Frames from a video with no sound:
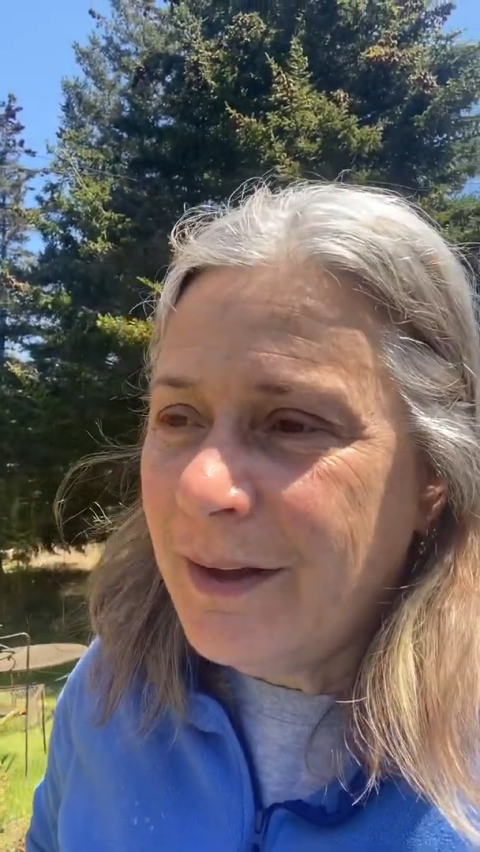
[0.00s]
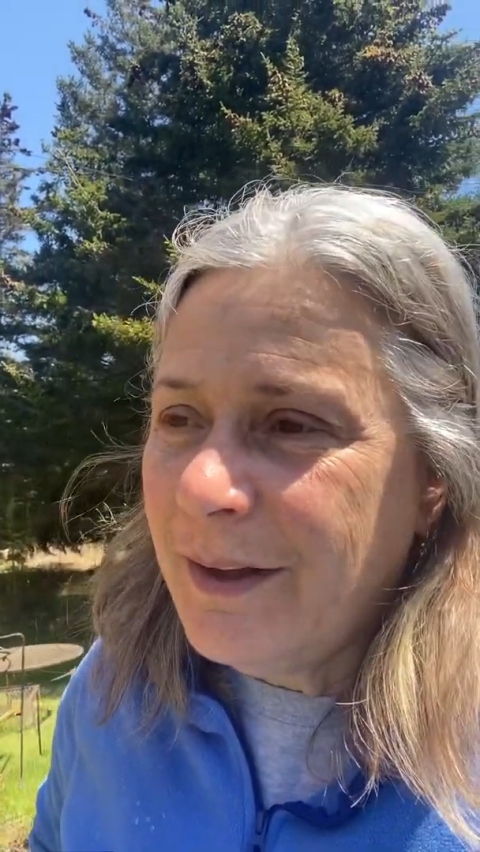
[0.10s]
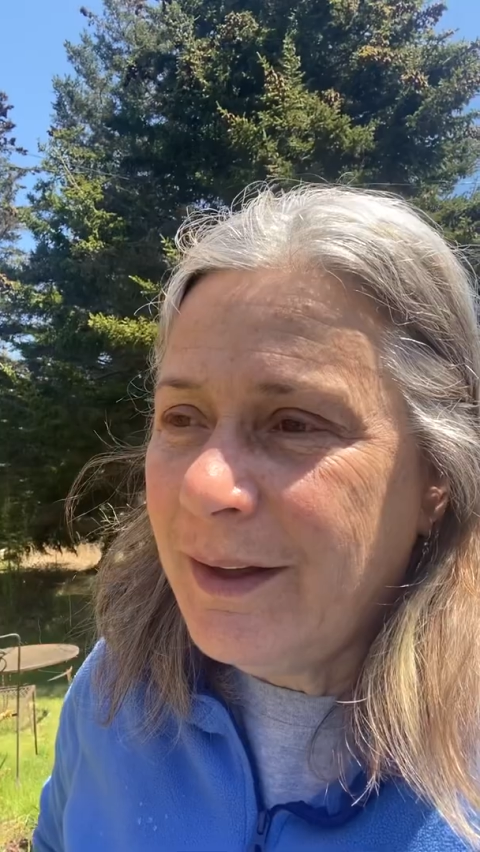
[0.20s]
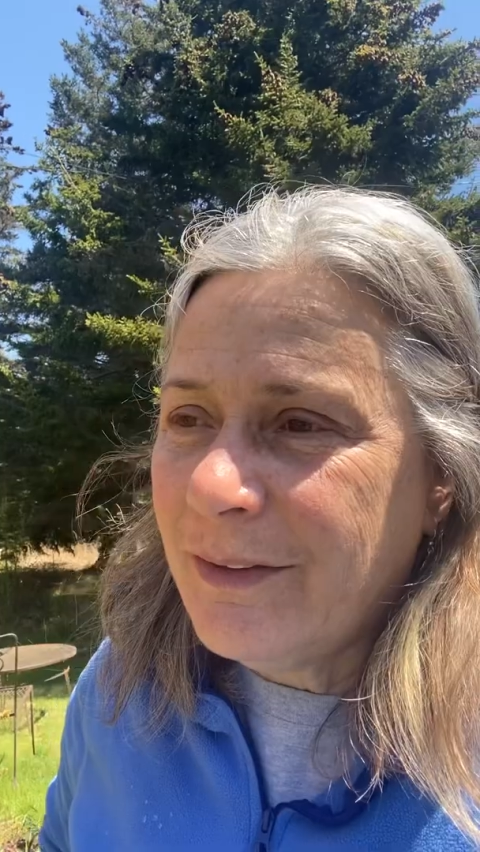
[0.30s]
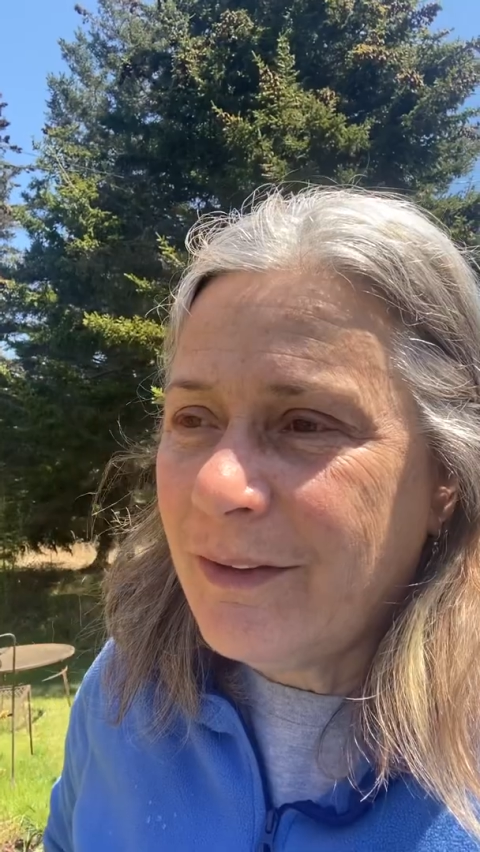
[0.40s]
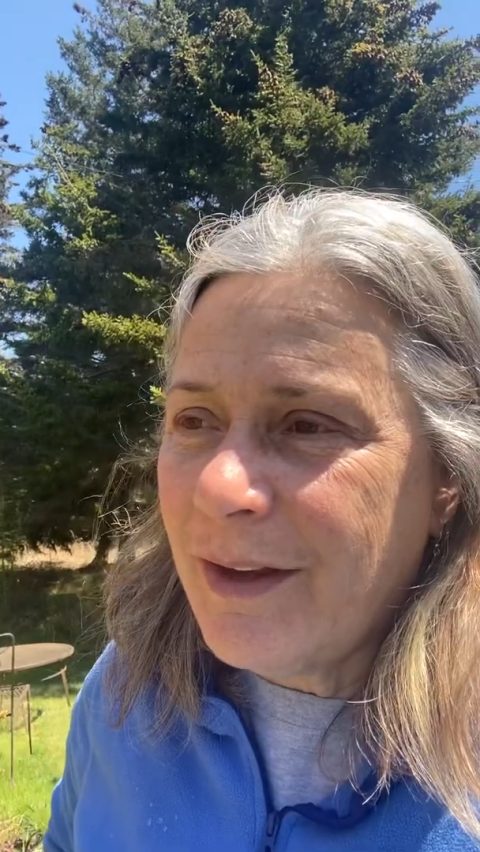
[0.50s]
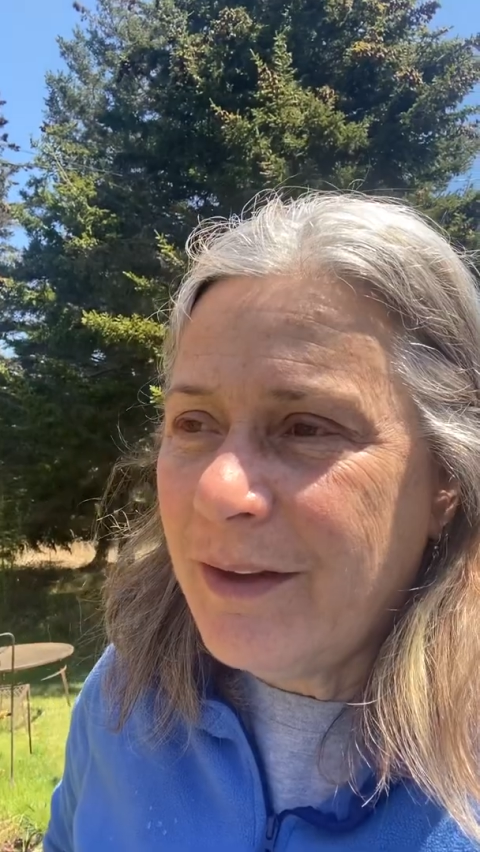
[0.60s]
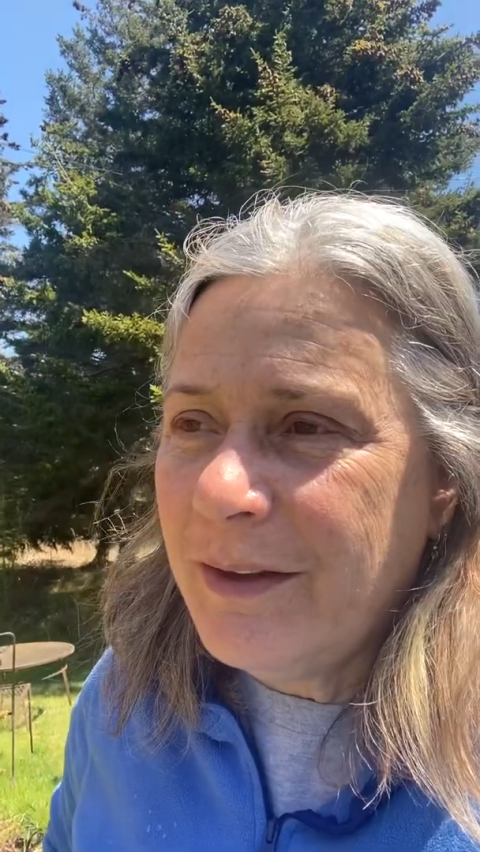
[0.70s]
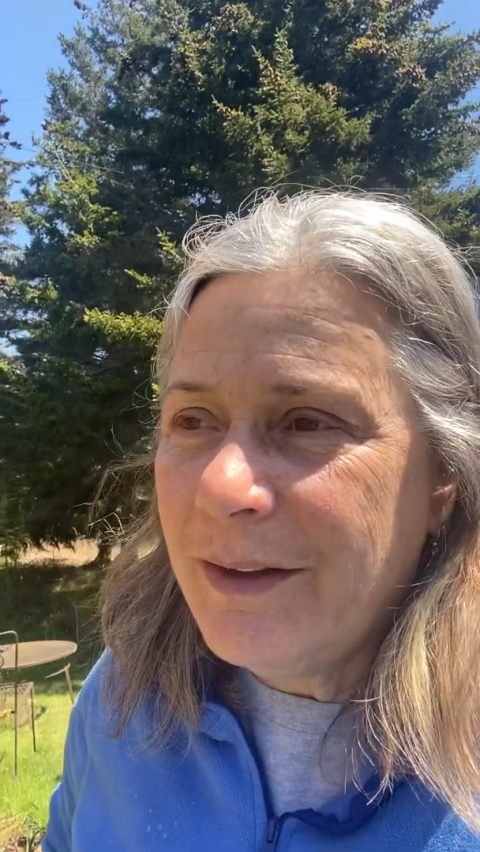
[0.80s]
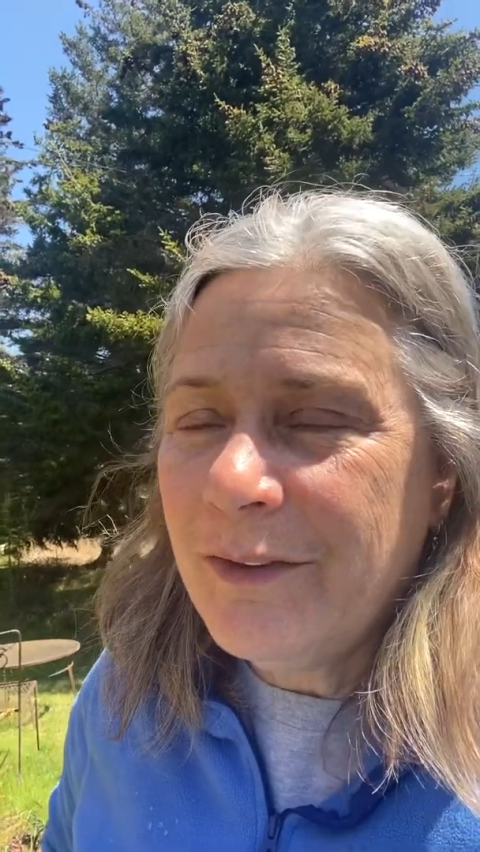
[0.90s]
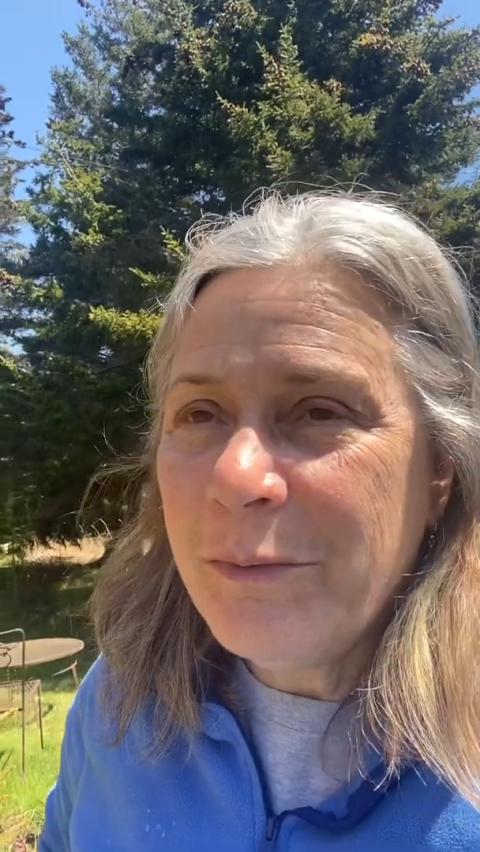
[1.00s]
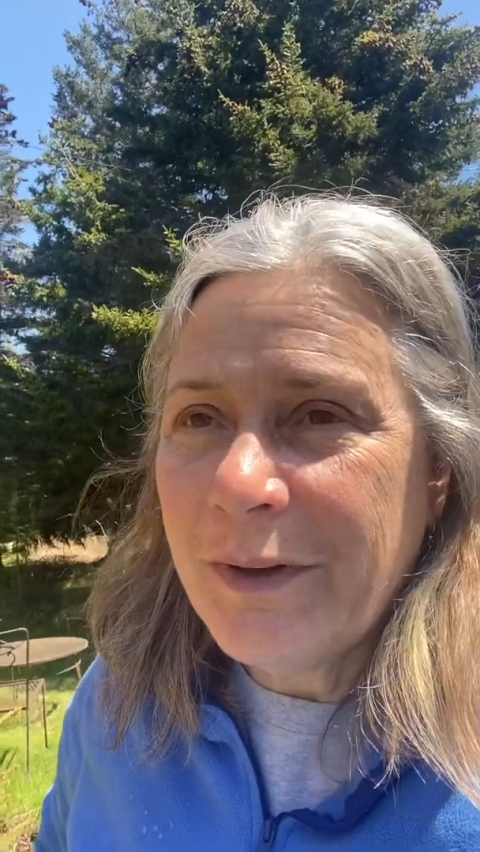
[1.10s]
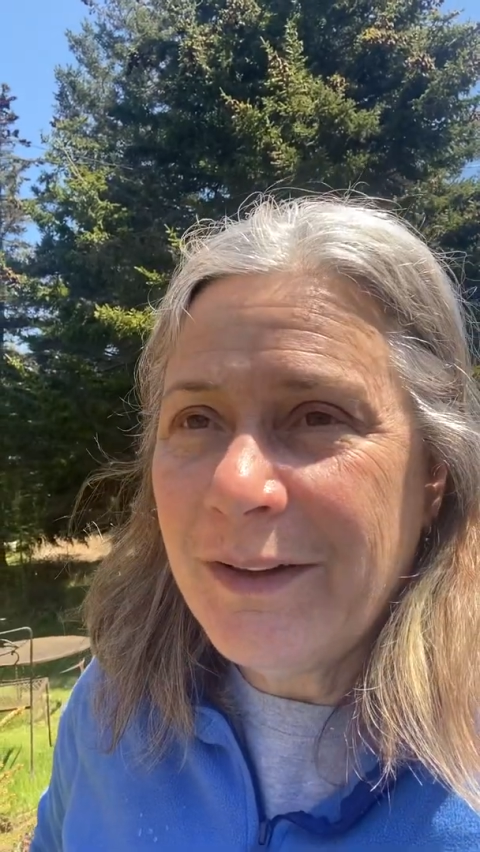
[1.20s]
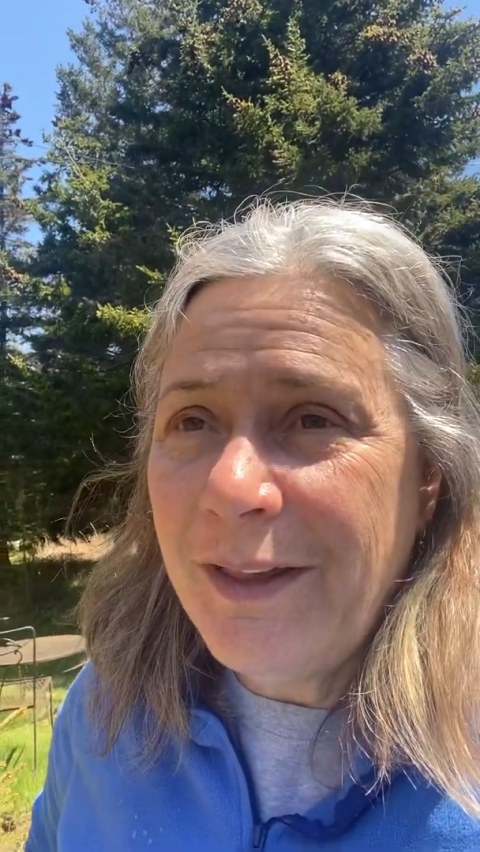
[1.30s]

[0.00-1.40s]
It seems like a